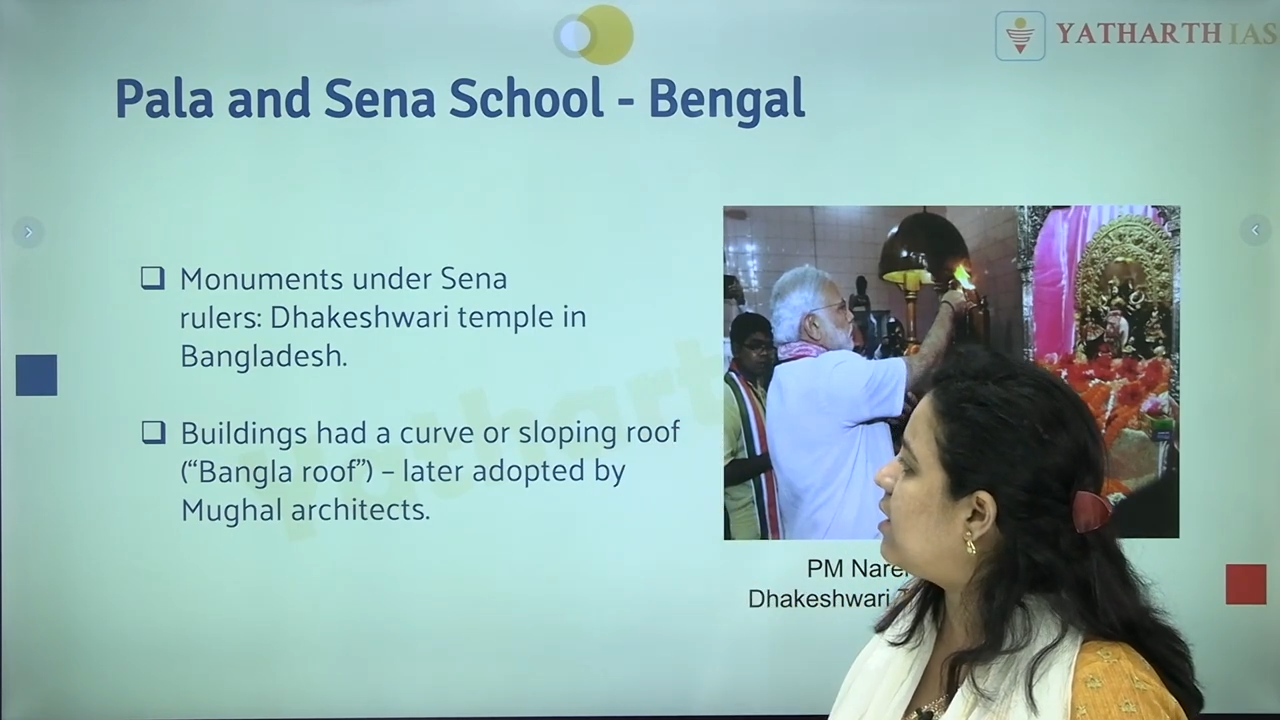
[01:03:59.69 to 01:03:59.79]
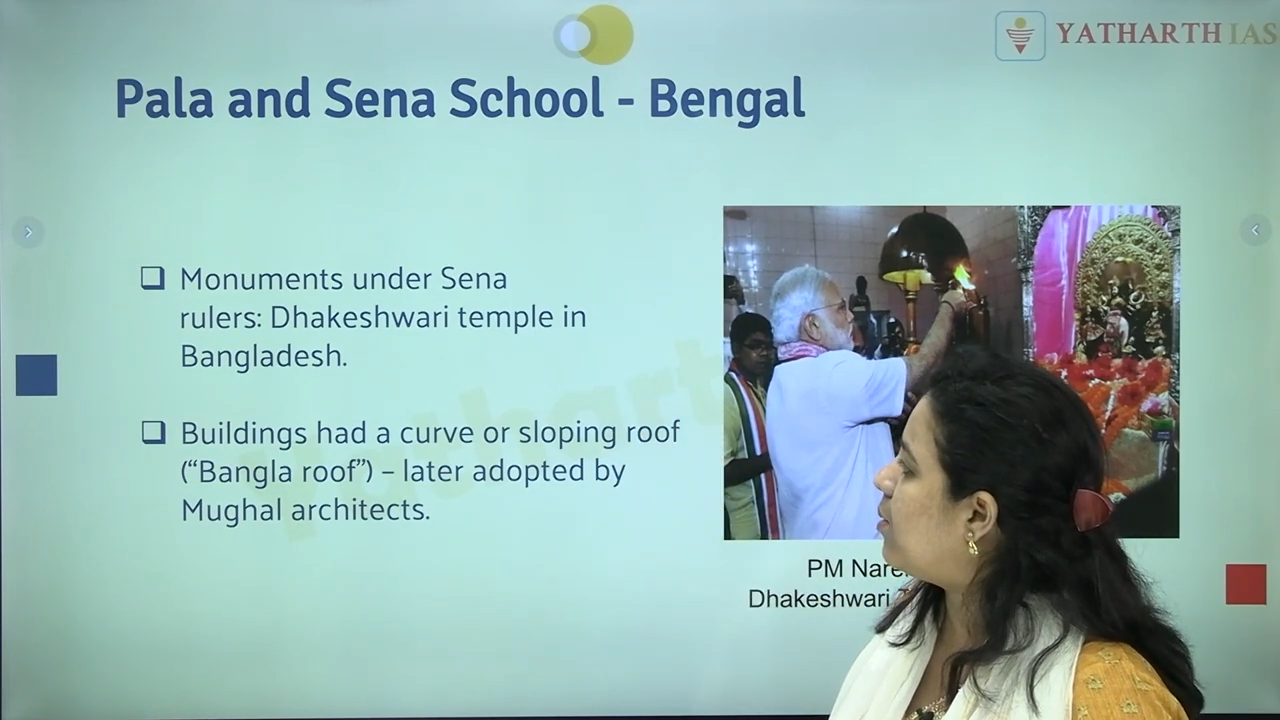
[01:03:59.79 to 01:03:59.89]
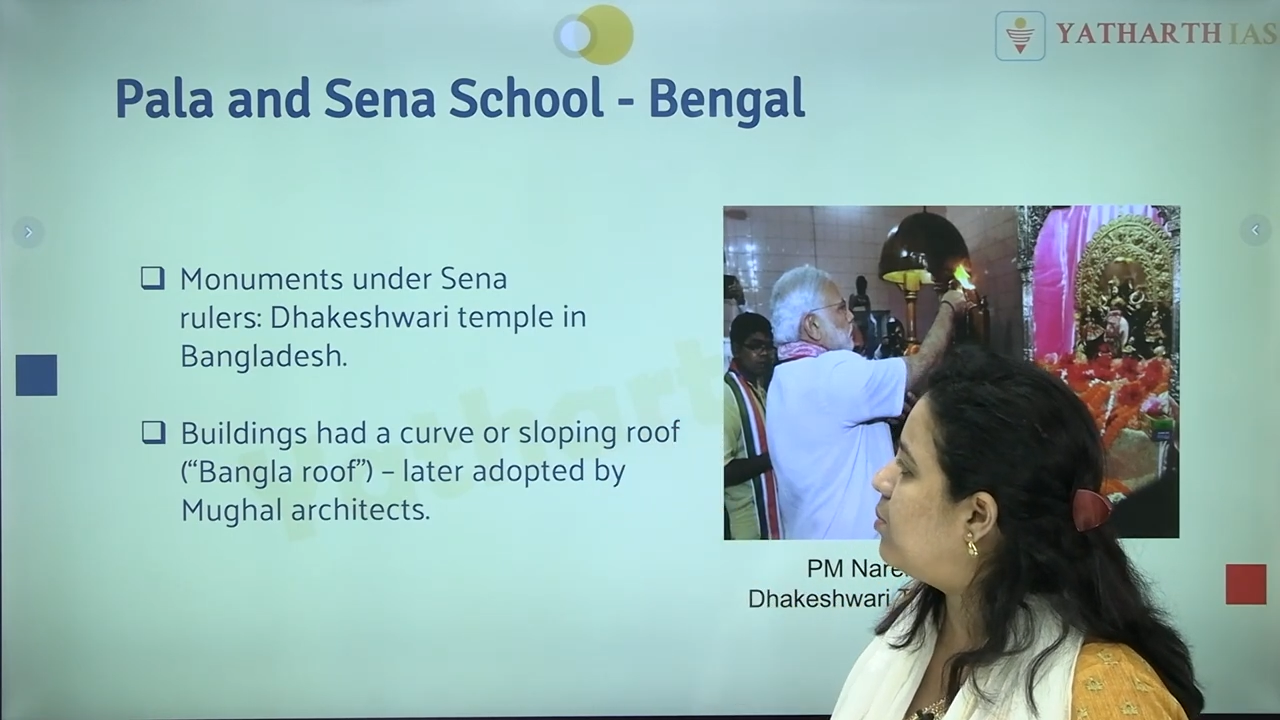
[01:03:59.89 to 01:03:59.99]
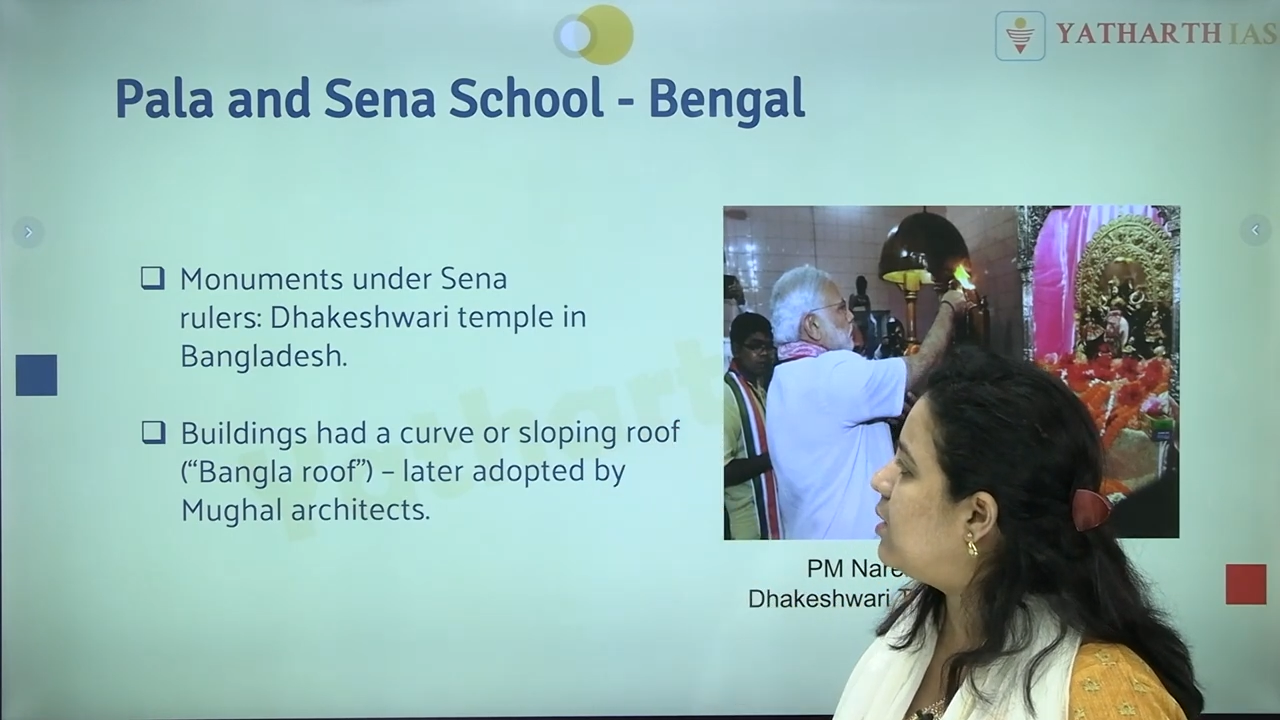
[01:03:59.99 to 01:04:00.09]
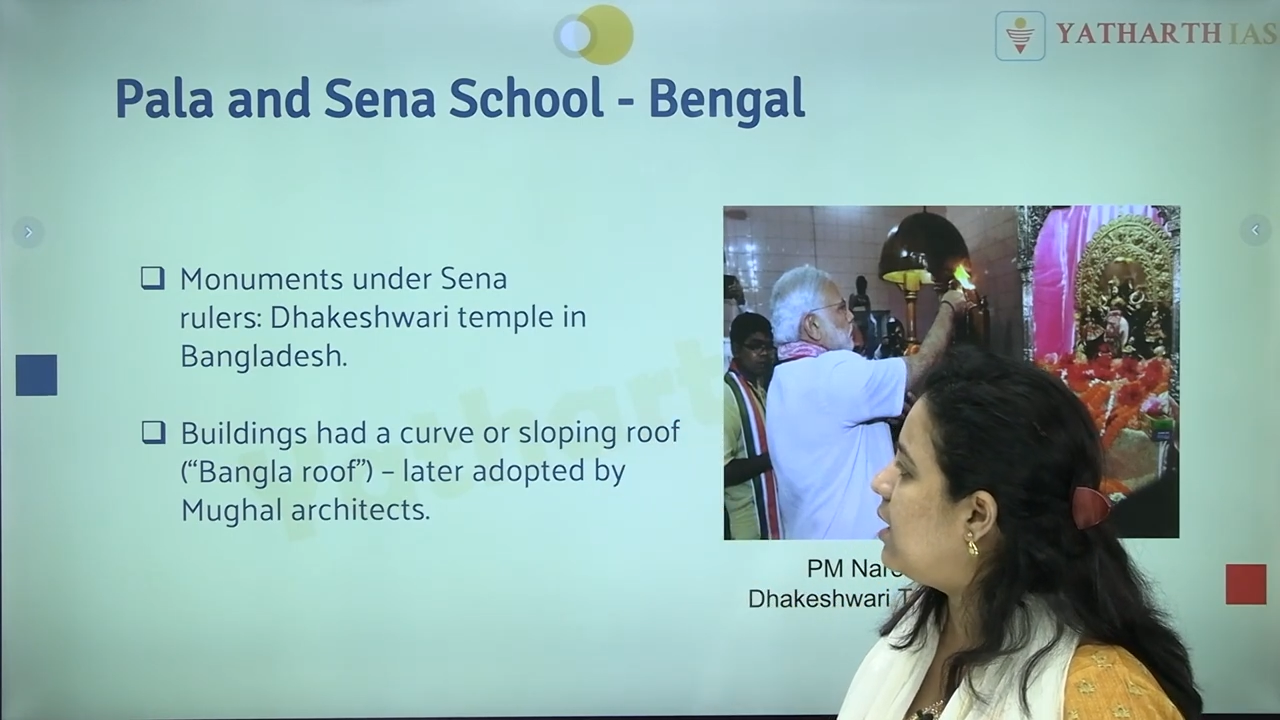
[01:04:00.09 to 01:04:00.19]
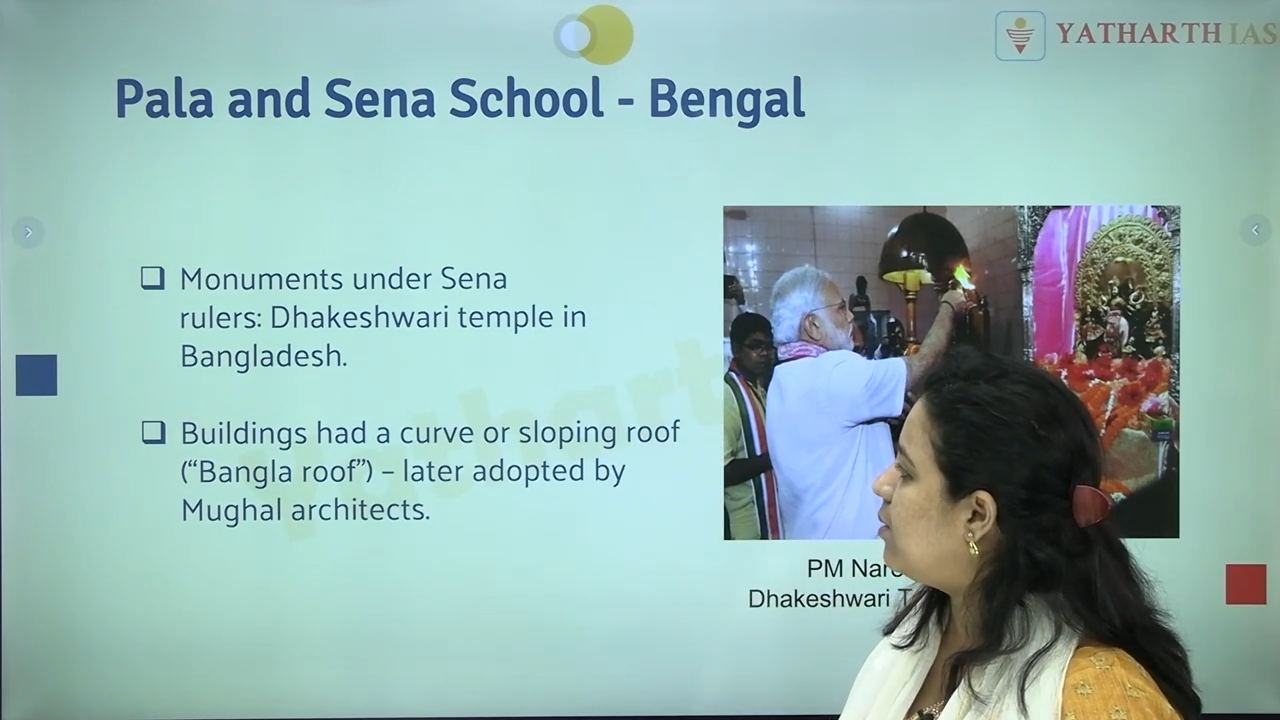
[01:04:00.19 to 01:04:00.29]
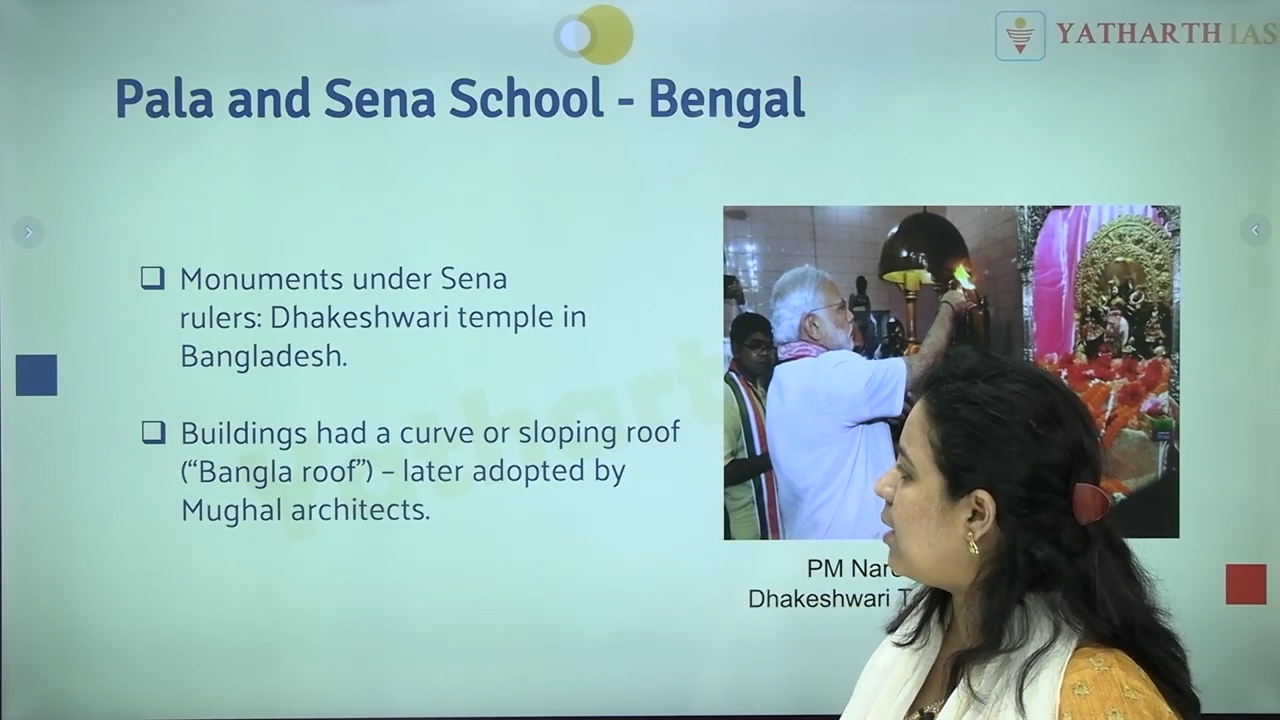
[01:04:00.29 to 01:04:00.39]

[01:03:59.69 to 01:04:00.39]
temple in